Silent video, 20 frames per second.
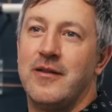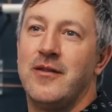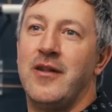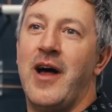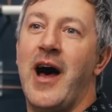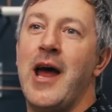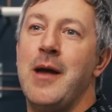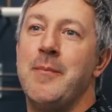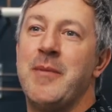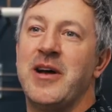
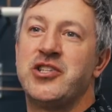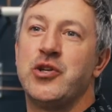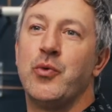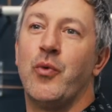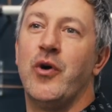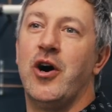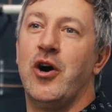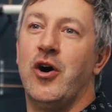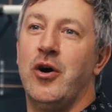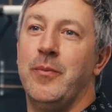lime as you
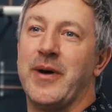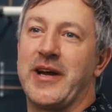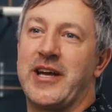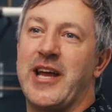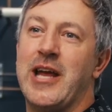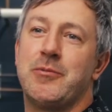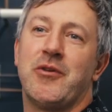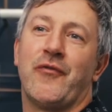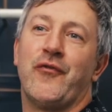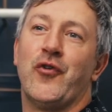will, but
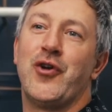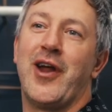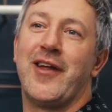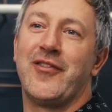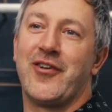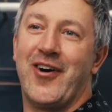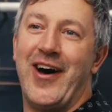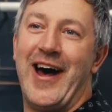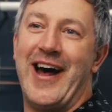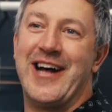keep the fruit out of
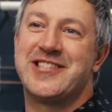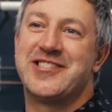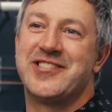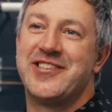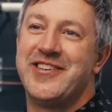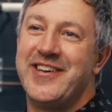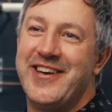the glass.